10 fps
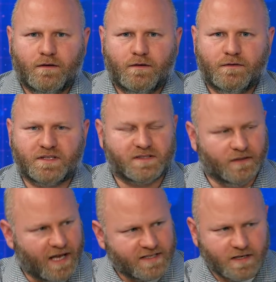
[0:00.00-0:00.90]
The
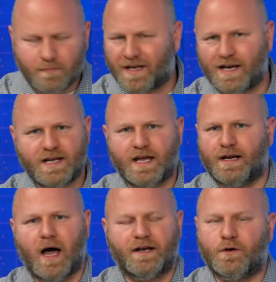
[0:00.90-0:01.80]
select committee
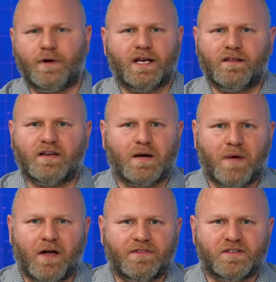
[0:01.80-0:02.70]
cannot do anything
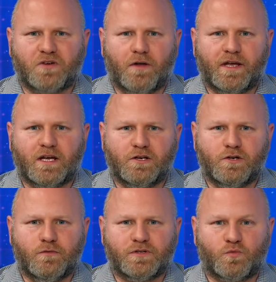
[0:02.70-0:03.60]
about this. All they can
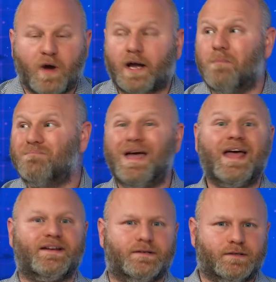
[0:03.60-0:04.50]
do is
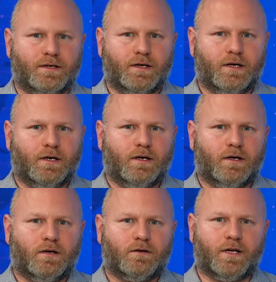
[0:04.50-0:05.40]
recommend,
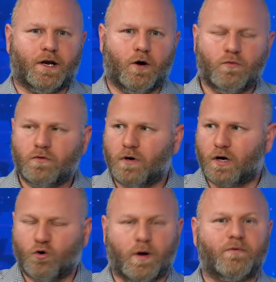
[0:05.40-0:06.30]
you know, a
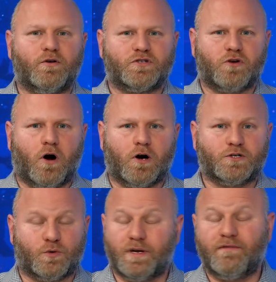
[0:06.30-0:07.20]
criminal charge
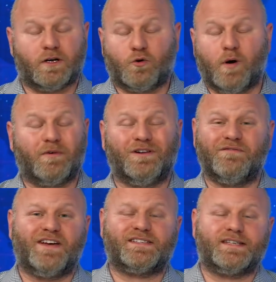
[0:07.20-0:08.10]
or even a criminal
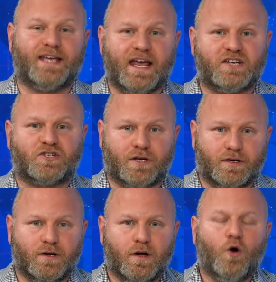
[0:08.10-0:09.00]

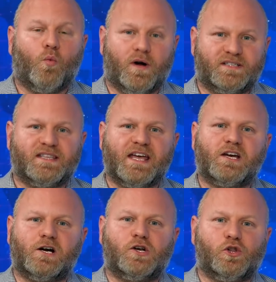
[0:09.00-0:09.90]
investigation once they
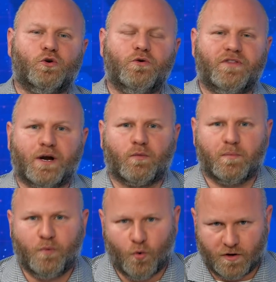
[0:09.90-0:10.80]
conclude their
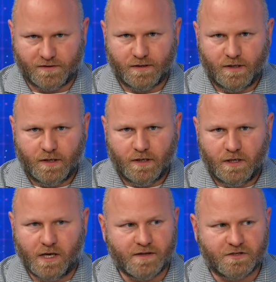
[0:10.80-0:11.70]
report.
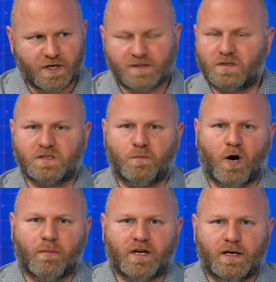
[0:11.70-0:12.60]
And the Justice
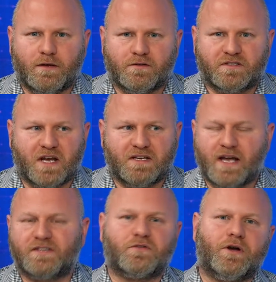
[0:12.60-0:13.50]
Department could either say
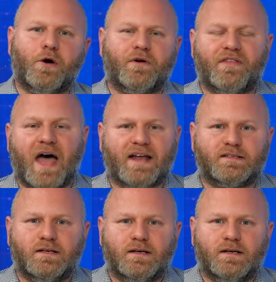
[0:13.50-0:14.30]
yes or no to that